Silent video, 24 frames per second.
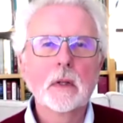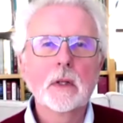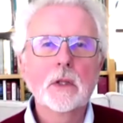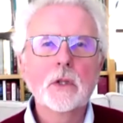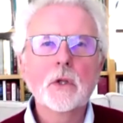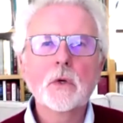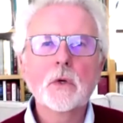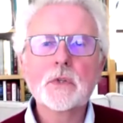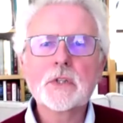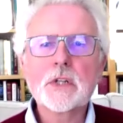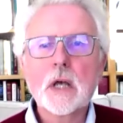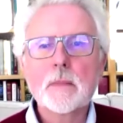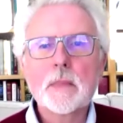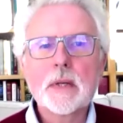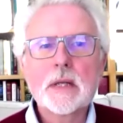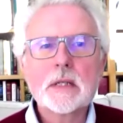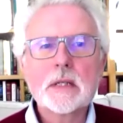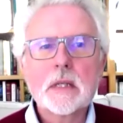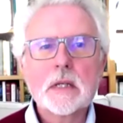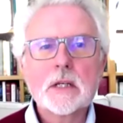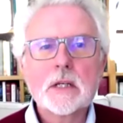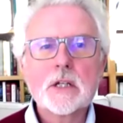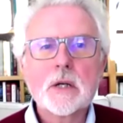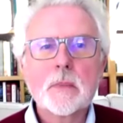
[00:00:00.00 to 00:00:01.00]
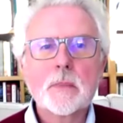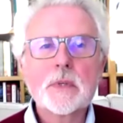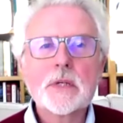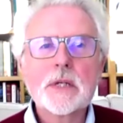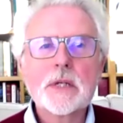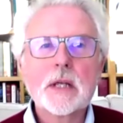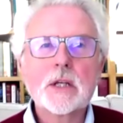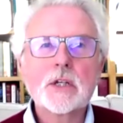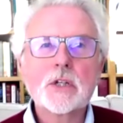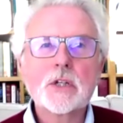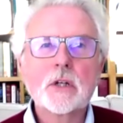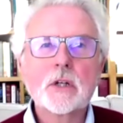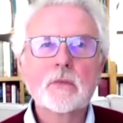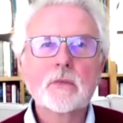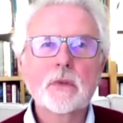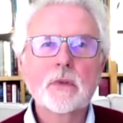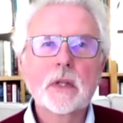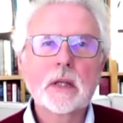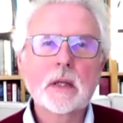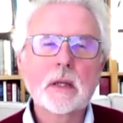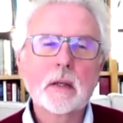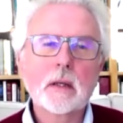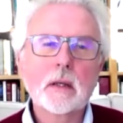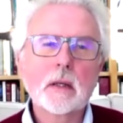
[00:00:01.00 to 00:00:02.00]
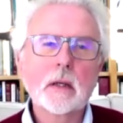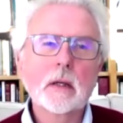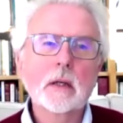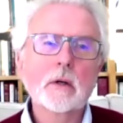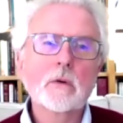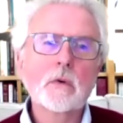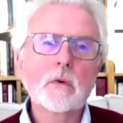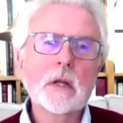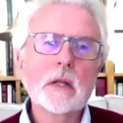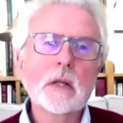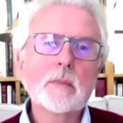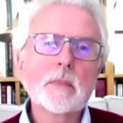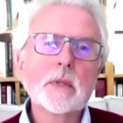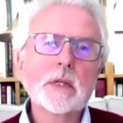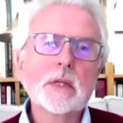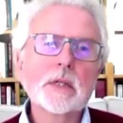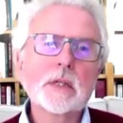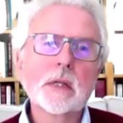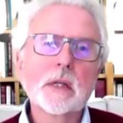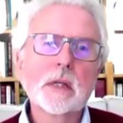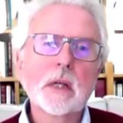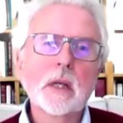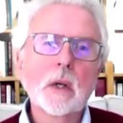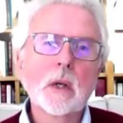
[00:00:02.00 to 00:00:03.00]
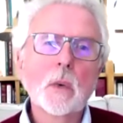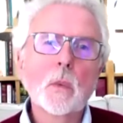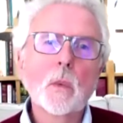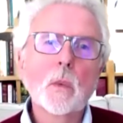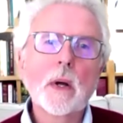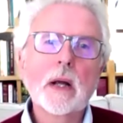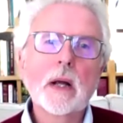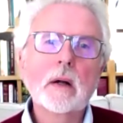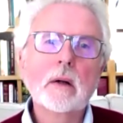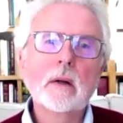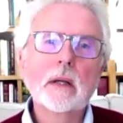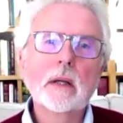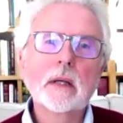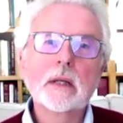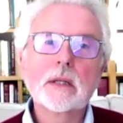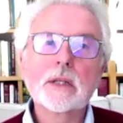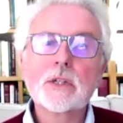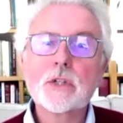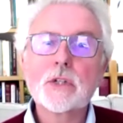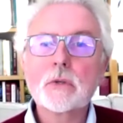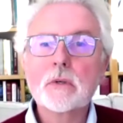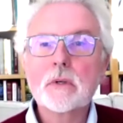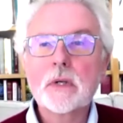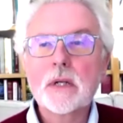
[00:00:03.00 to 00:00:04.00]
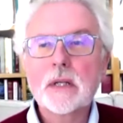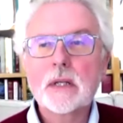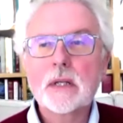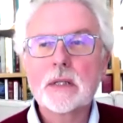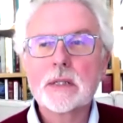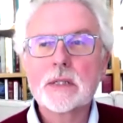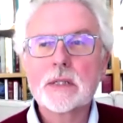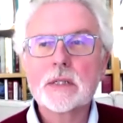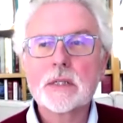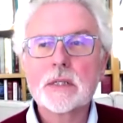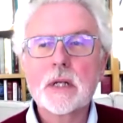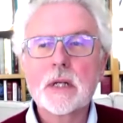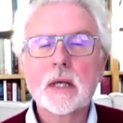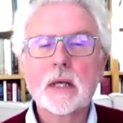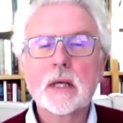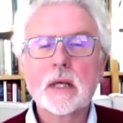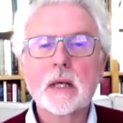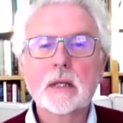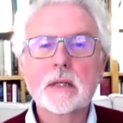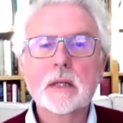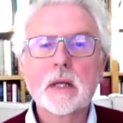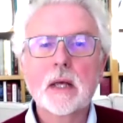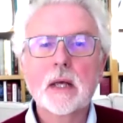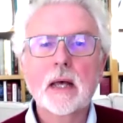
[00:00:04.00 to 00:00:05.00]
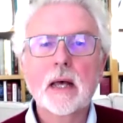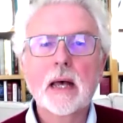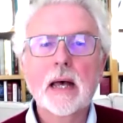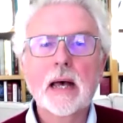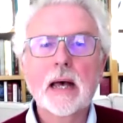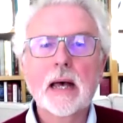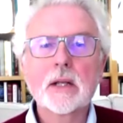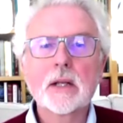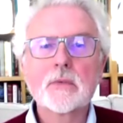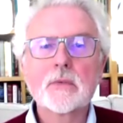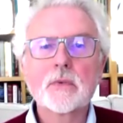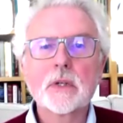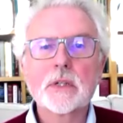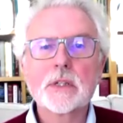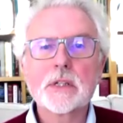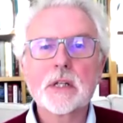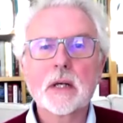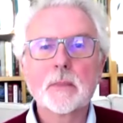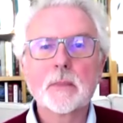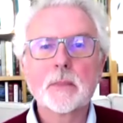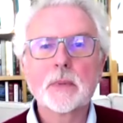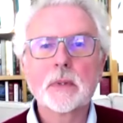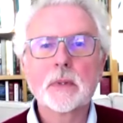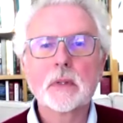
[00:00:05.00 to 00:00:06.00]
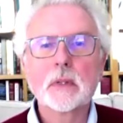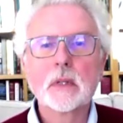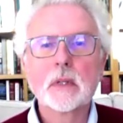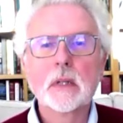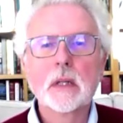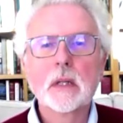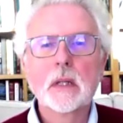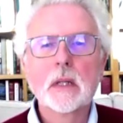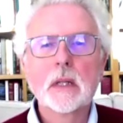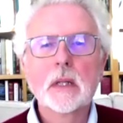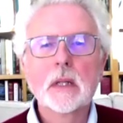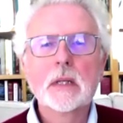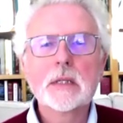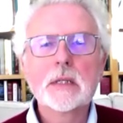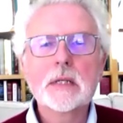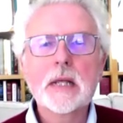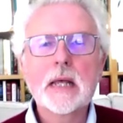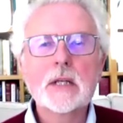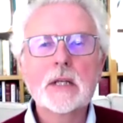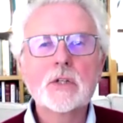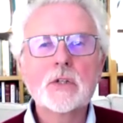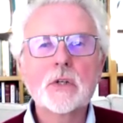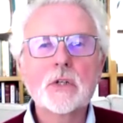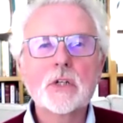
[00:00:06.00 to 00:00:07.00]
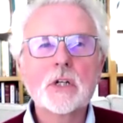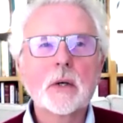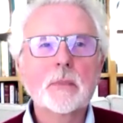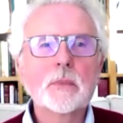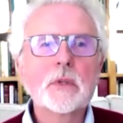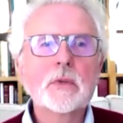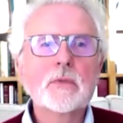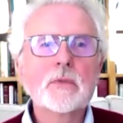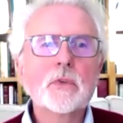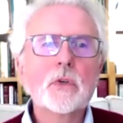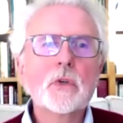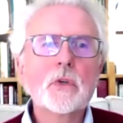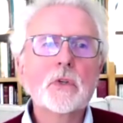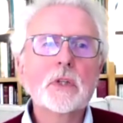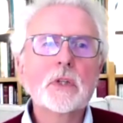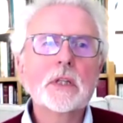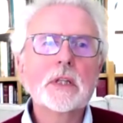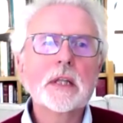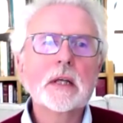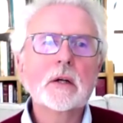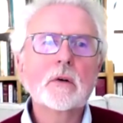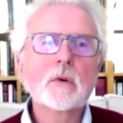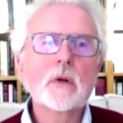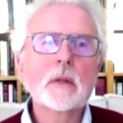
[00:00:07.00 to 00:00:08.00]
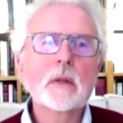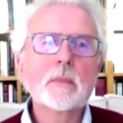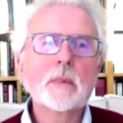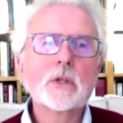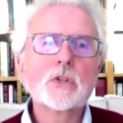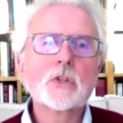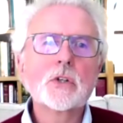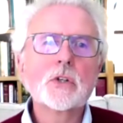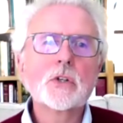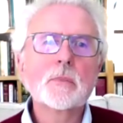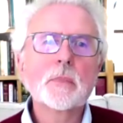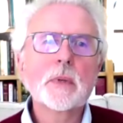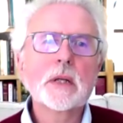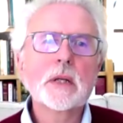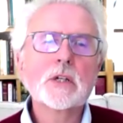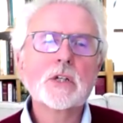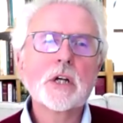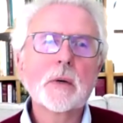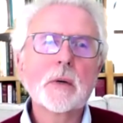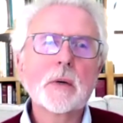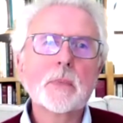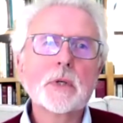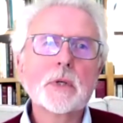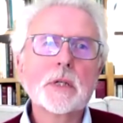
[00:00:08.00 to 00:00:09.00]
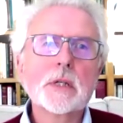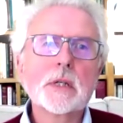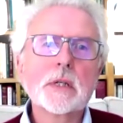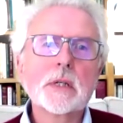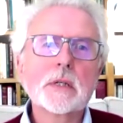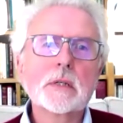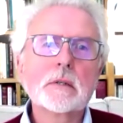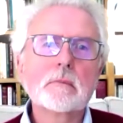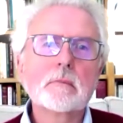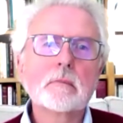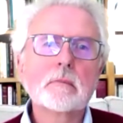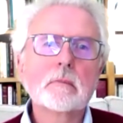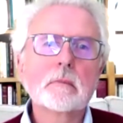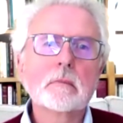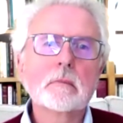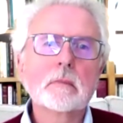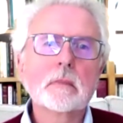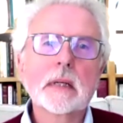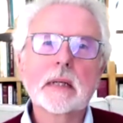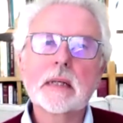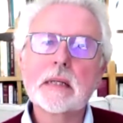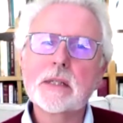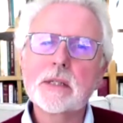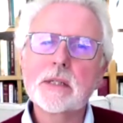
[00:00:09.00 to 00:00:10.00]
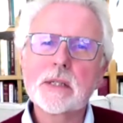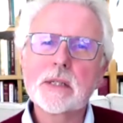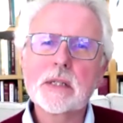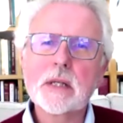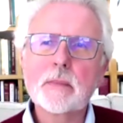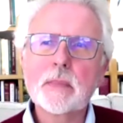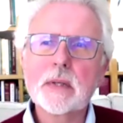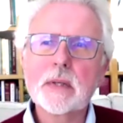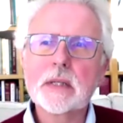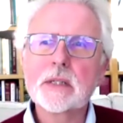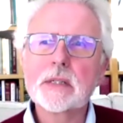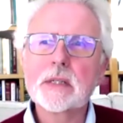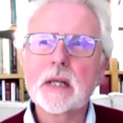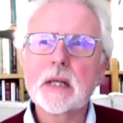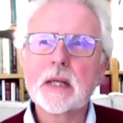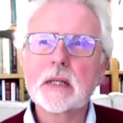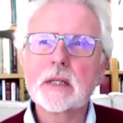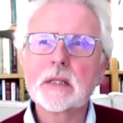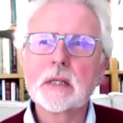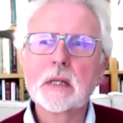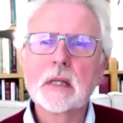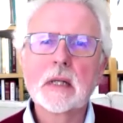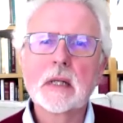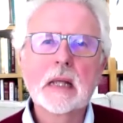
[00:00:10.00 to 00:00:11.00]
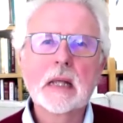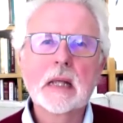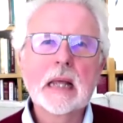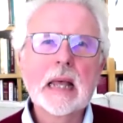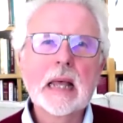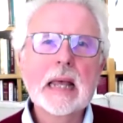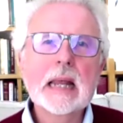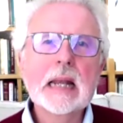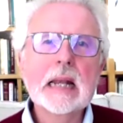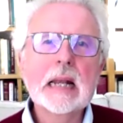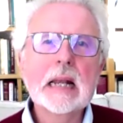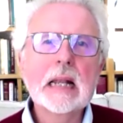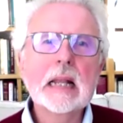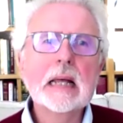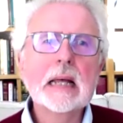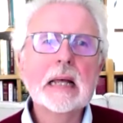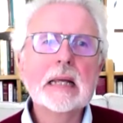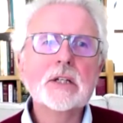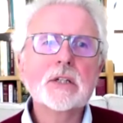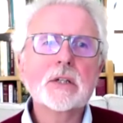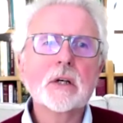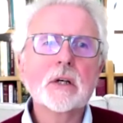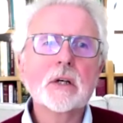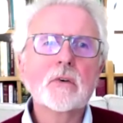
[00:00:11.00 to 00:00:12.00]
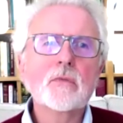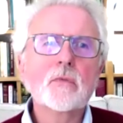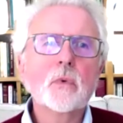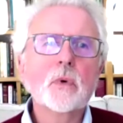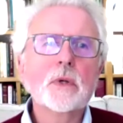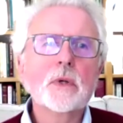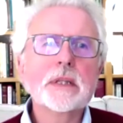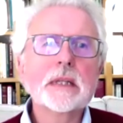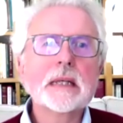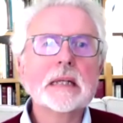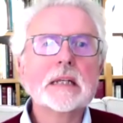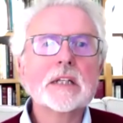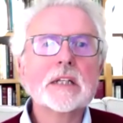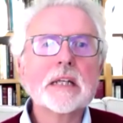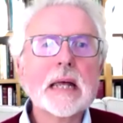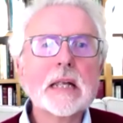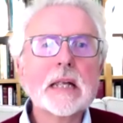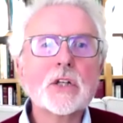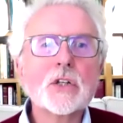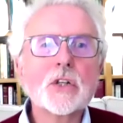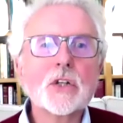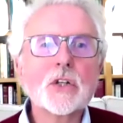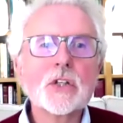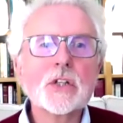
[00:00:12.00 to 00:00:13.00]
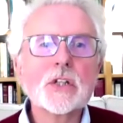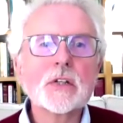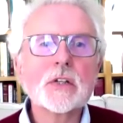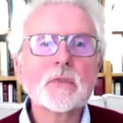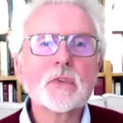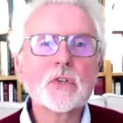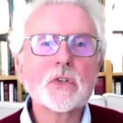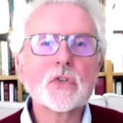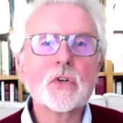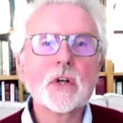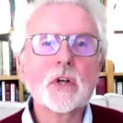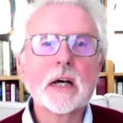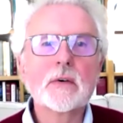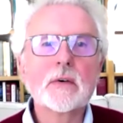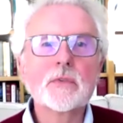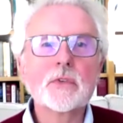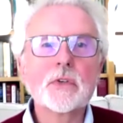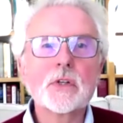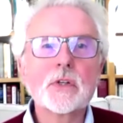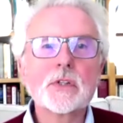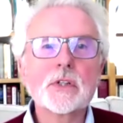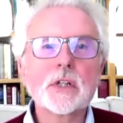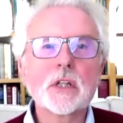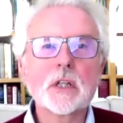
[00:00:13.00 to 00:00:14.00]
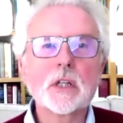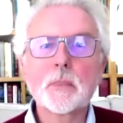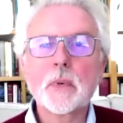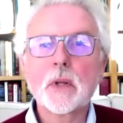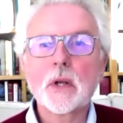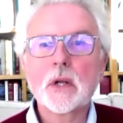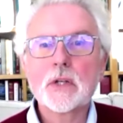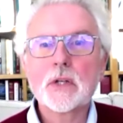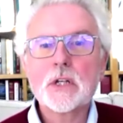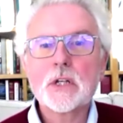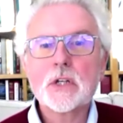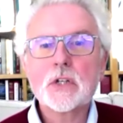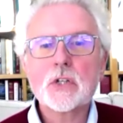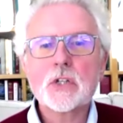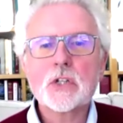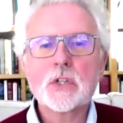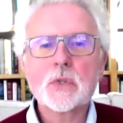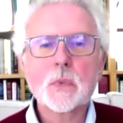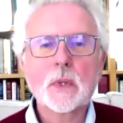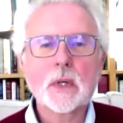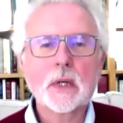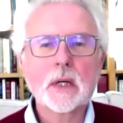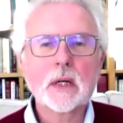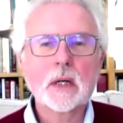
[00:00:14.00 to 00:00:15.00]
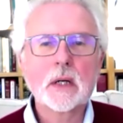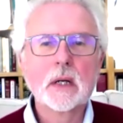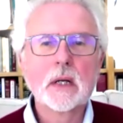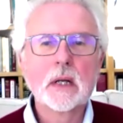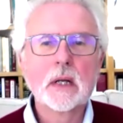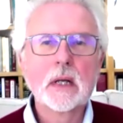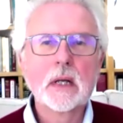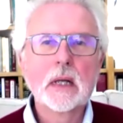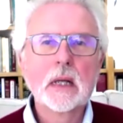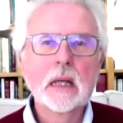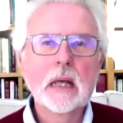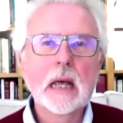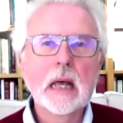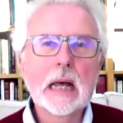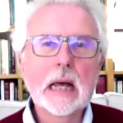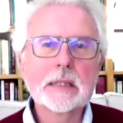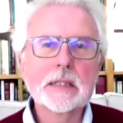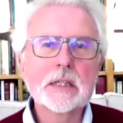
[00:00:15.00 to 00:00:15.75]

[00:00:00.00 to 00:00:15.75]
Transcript: Those coming to the interpretation of the agreement wearing an historian's hat, for example, tend to adopt the view that the agreement should be interpreted, at least to some extent, in light of what the intentions of the drafters and the politicians were at